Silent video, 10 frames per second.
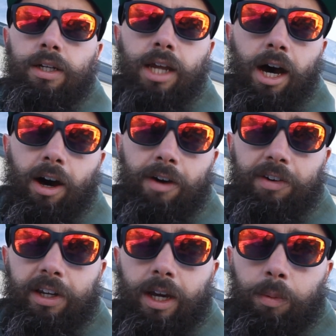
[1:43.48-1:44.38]
Now, I've
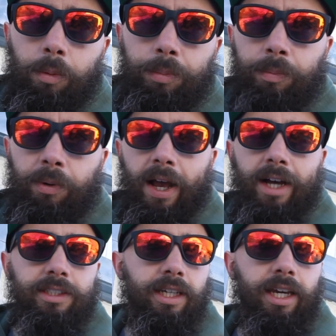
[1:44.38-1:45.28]
had a couple people
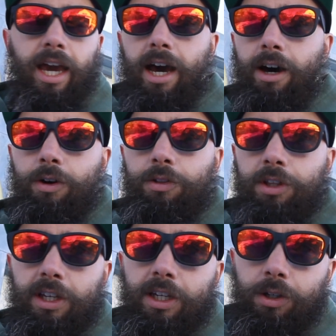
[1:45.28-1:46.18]
asking how
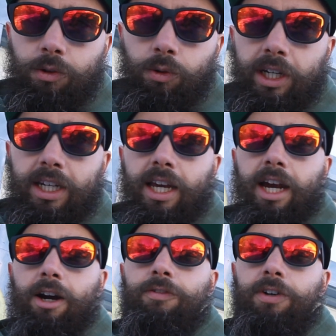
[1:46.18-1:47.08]
the green
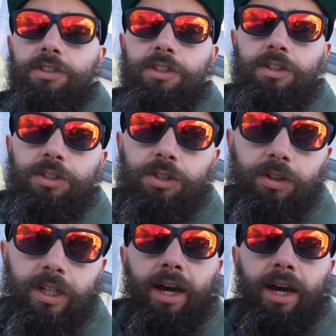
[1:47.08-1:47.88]
air filter is doing.